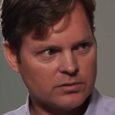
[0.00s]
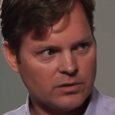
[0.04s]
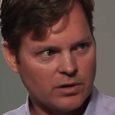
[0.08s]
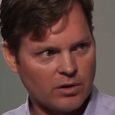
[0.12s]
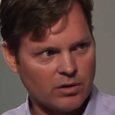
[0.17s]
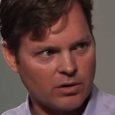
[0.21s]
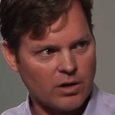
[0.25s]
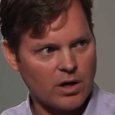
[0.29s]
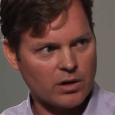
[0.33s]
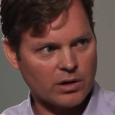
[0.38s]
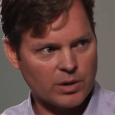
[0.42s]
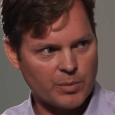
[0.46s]

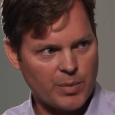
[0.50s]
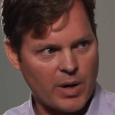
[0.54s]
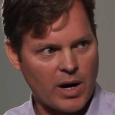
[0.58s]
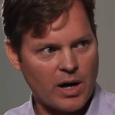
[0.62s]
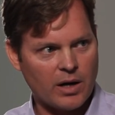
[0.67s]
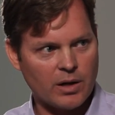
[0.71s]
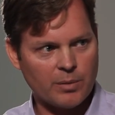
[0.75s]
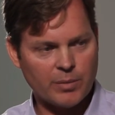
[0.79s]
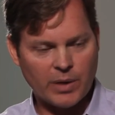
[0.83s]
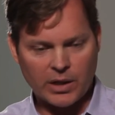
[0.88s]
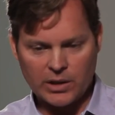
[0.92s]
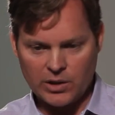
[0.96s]
along the
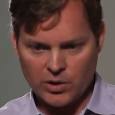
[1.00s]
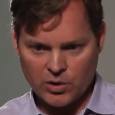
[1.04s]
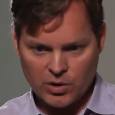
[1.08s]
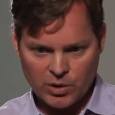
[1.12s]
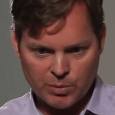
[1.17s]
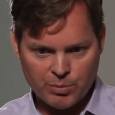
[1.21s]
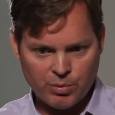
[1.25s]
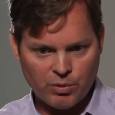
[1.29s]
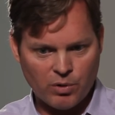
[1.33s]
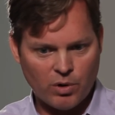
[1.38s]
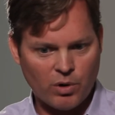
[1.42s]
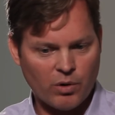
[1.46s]
bottom that you
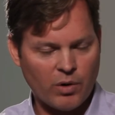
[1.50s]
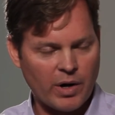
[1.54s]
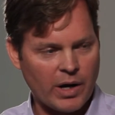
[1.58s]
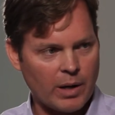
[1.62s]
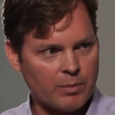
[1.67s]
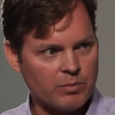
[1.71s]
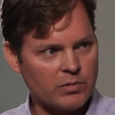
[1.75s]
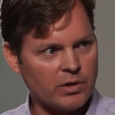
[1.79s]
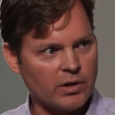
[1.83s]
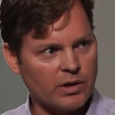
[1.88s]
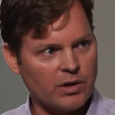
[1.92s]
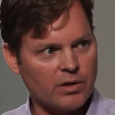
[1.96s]
could
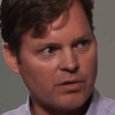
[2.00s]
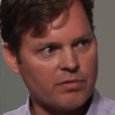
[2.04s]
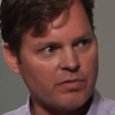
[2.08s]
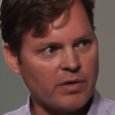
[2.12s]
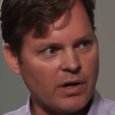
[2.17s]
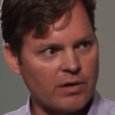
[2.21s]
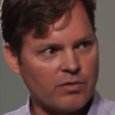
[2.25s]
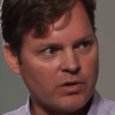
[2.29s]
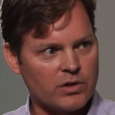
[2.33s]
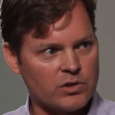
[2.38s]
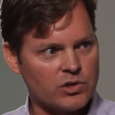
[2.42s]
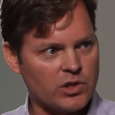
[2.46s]
program to your
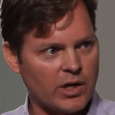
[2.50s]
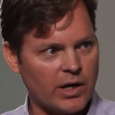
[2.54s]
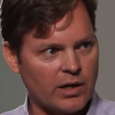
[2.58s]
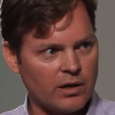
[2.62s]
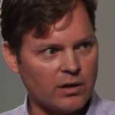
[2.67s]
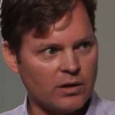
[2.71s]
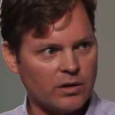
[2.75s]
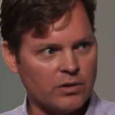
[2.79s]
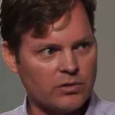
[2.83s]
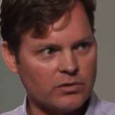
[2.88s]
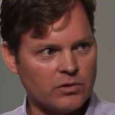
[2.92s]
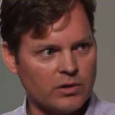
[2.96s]
favorite
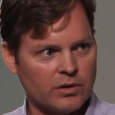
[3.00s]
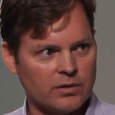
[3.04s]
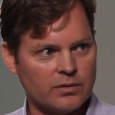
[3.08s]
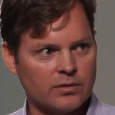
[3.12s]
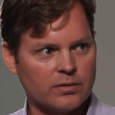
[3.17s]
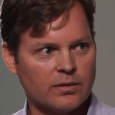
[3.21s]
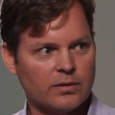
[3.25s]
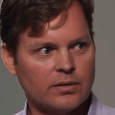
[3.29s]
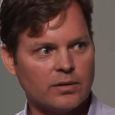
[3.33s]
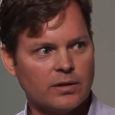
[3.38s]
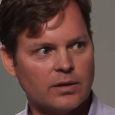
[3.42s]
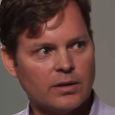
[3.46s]
channels and
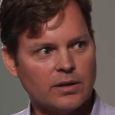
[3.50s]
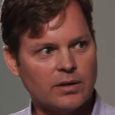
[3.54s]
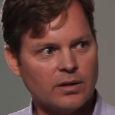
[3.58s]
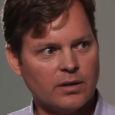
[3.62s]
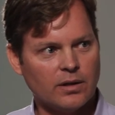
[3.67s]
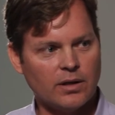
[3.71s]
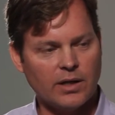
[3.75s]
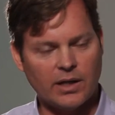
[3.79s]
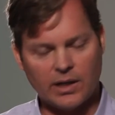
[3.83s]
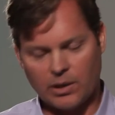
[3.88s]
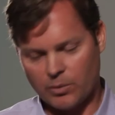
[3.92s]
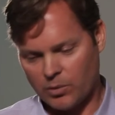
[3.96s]

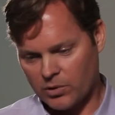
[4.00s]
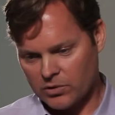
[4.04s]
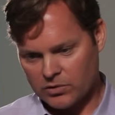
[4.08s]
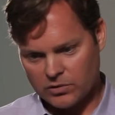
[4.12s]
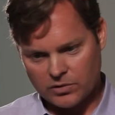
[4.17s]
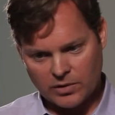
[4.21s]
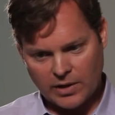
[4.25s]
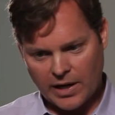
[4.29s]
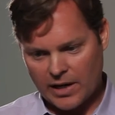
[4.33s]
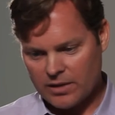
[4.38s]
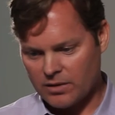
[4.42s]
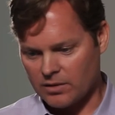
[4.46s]
and it was
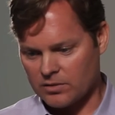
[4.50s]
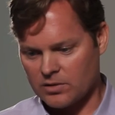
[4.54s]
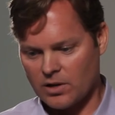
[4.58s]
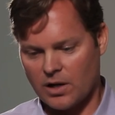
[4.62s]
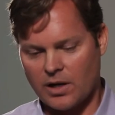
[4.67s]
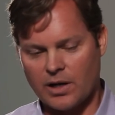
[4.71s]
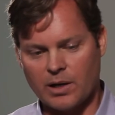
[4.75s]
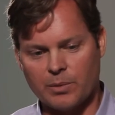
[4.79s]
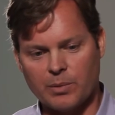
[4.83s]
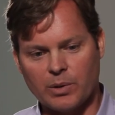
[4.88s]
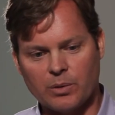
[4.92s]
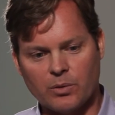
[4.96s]
at the
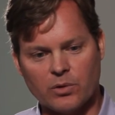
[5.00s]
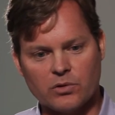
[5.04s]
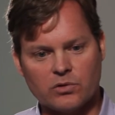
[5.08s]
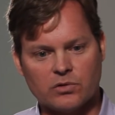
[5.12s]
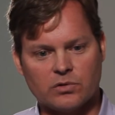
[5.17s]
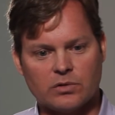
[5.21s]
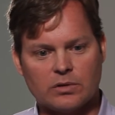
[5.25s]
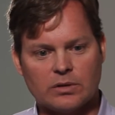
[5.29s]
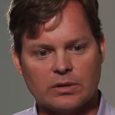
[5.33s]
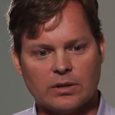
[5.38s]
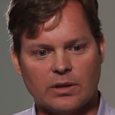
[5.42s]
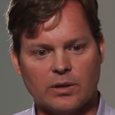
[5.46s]
time it
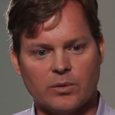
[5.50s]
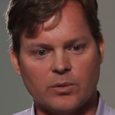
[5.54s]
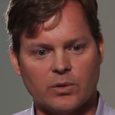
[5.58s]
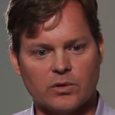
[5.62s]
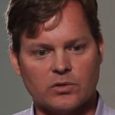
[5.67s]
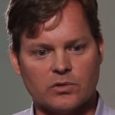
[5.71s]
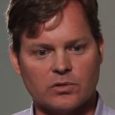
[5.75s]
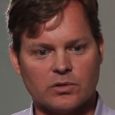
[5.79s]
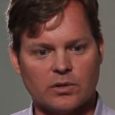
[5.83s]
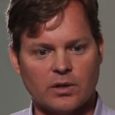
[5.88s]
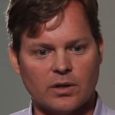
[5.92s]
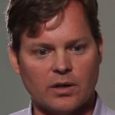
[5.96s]
was it
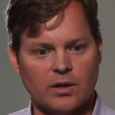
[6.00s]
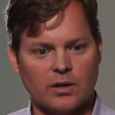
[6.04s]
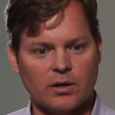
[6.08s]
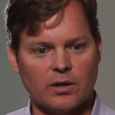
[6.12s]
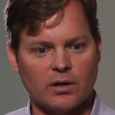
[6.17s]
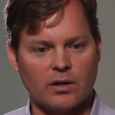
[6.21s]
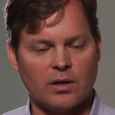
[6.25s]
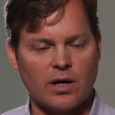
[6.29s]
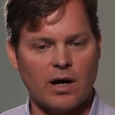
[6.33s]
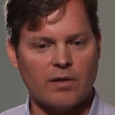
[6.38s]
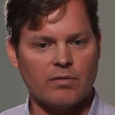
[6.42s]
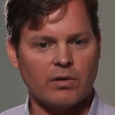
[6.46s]
was uh,
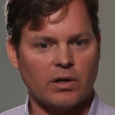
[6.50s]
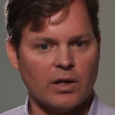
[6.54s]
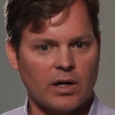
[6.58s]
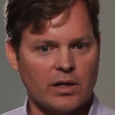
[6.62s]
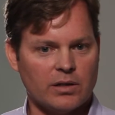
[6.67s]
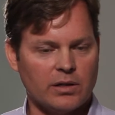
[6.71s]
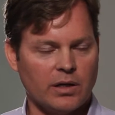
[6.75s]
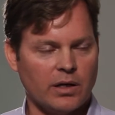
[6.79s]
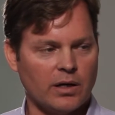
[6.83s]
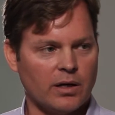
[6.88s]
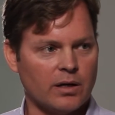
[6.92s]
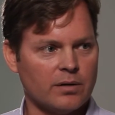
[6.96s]
a novel
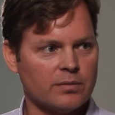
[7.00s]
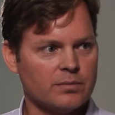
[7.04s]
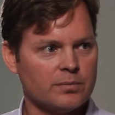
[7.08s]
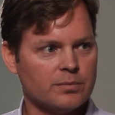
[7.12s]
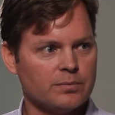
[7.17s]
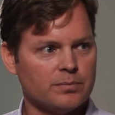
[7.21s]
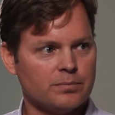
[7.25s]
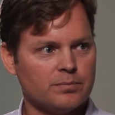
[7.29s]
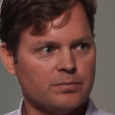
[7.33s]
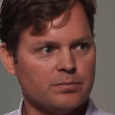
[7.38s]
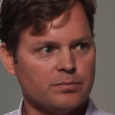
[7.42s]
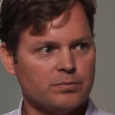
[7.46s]
idea
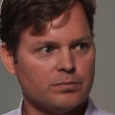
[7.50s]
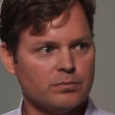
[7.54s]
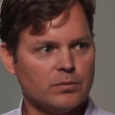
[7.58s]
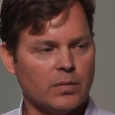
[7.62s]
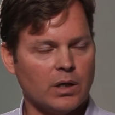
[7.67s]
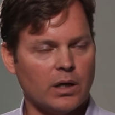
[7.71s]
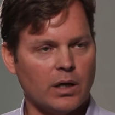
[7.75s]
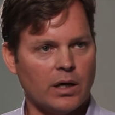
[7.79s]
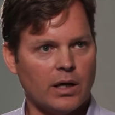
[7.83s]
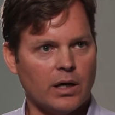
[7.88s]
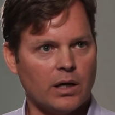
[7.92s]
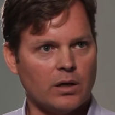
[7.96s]

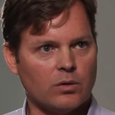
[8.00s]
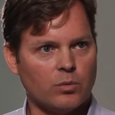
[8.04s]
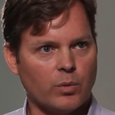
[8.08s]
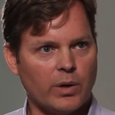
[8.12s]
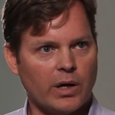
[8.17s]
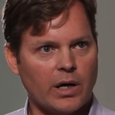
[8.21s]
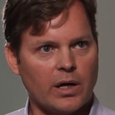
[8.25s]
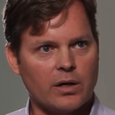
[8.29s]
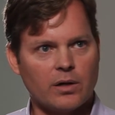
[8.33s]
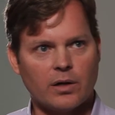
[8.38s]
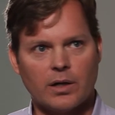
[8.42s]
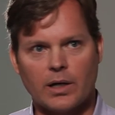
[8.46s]
and we
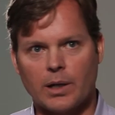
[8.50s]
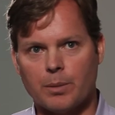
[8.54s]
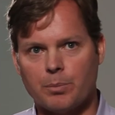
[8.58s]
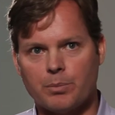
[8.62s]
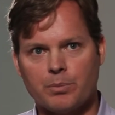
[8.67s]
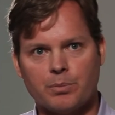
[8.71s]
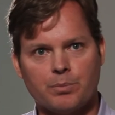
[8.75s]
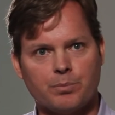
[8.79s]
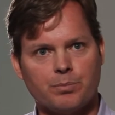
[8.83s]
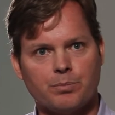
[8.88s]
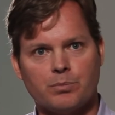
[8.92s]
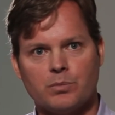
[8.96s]
ended up
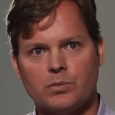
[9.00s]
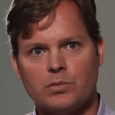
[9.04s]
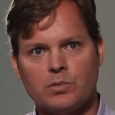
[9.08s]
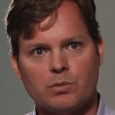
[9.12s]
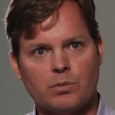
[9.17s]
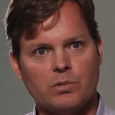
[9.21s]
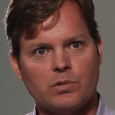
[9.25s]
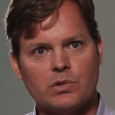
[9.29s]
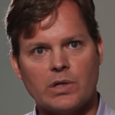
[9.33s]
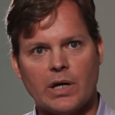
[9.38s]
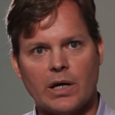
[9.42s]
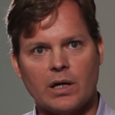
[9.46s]

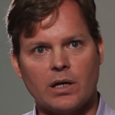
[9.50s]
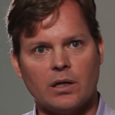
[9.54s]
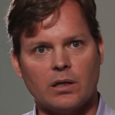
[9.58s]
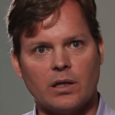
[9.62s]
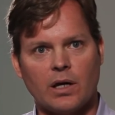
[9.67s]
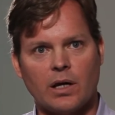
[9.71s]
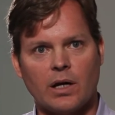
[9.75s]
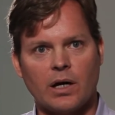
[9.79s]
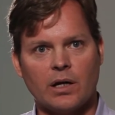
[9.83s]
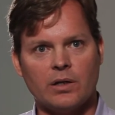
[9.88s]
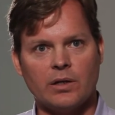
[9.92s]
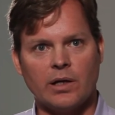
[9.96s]
taking
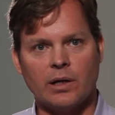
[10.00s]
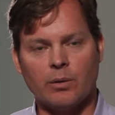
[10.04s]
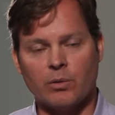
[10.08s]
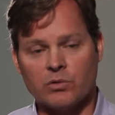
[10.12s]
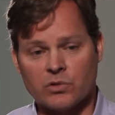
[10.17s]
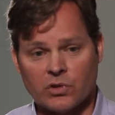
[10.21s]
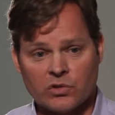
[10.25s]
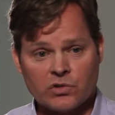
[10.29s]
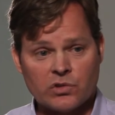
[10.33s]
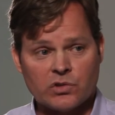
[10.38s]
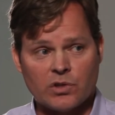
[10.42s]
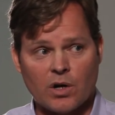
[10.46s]
that idea it was
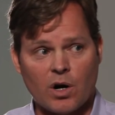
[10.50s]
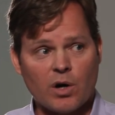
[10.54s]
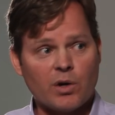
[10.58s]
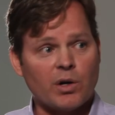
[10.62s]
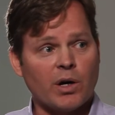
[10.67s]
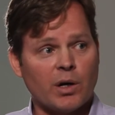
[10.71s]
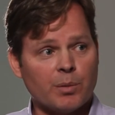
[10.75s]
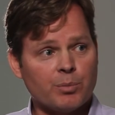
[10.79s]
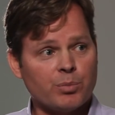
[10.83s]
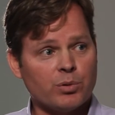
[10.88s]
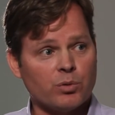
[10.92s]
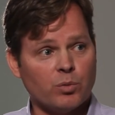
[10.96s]
a
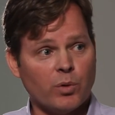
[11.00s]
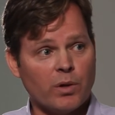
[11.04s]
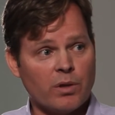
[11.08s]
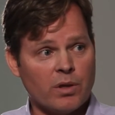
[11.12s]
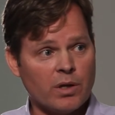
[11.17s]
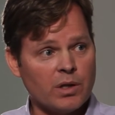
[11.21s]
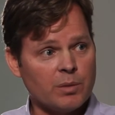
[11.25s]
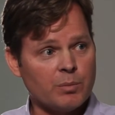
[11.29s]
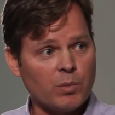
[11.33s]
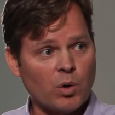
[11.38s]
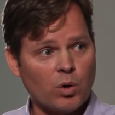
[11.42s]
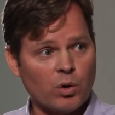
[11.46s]
startup
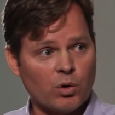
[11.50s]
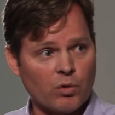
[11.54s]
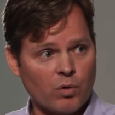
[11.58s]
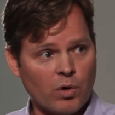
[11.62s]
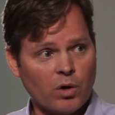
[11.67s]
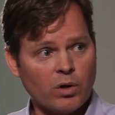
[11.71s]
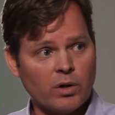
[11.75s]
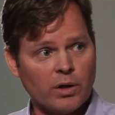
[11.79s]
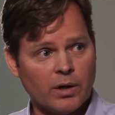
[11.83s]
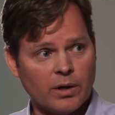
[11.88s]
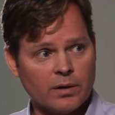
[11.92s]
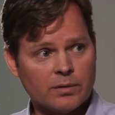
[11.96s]
within
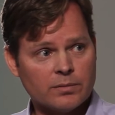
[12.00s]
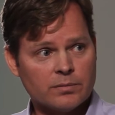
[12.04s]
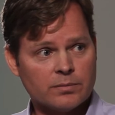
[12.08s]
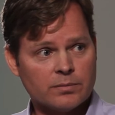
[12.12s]
Motorola